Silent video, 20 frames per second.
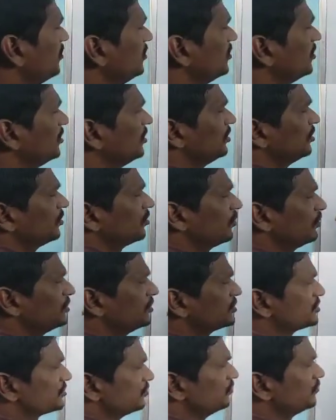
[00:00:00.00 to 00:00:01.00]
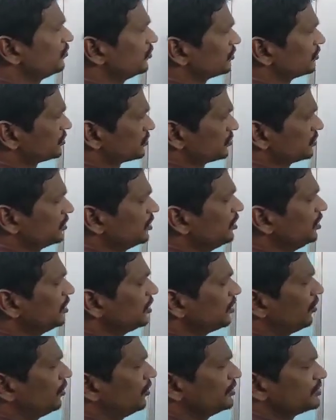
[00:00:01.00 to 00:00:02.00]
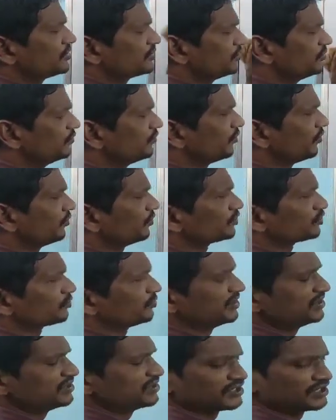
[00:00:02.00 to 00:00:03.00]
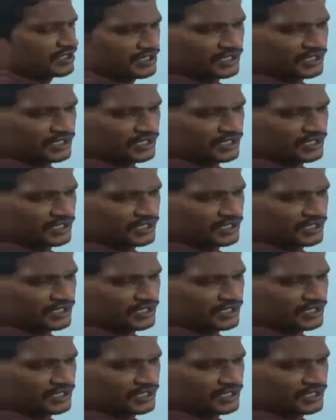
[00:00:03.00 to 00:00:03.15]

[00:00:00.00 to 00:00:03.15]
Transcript: called cohesive force. Cohesive force means